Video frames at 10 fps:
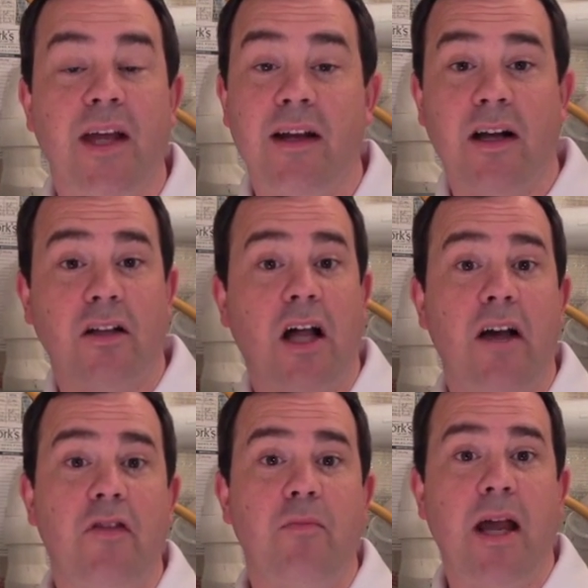Now, a lot
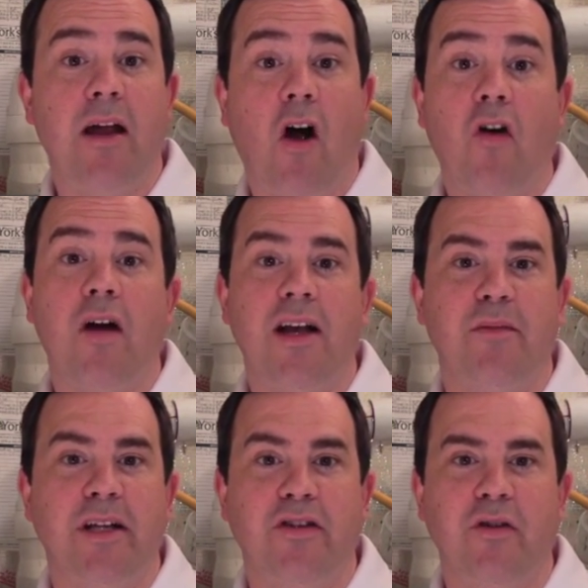of you may already
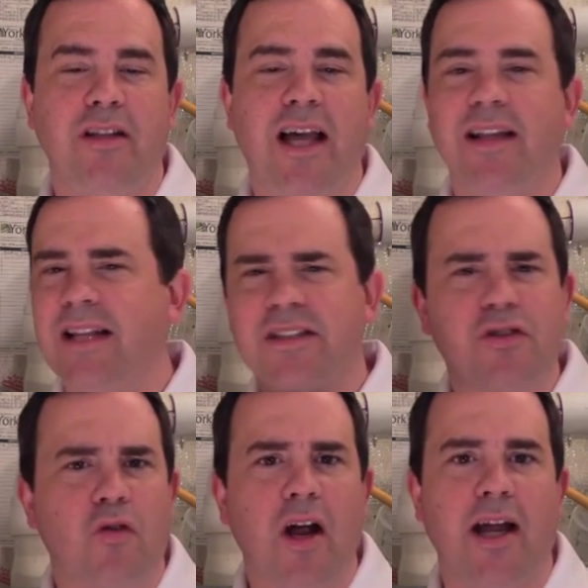be doing that, and that's
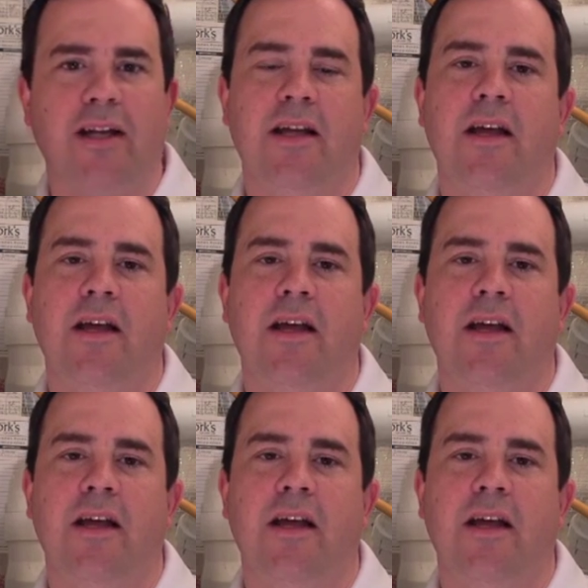great,